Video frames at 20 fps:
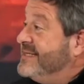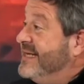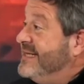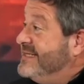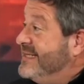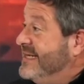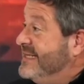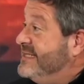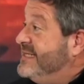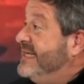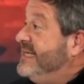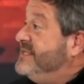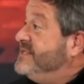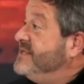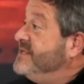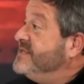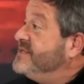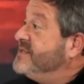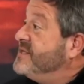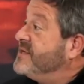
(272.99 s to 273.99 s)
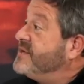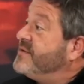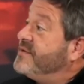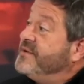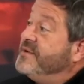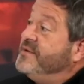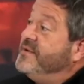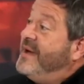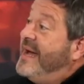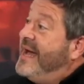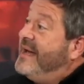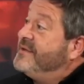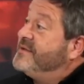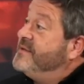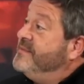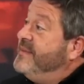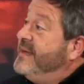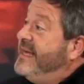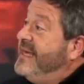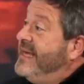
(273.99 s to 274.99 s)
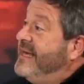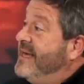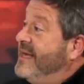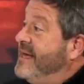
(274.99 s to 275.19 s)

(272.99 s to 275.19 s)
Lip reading: is it teaches the crew how to behave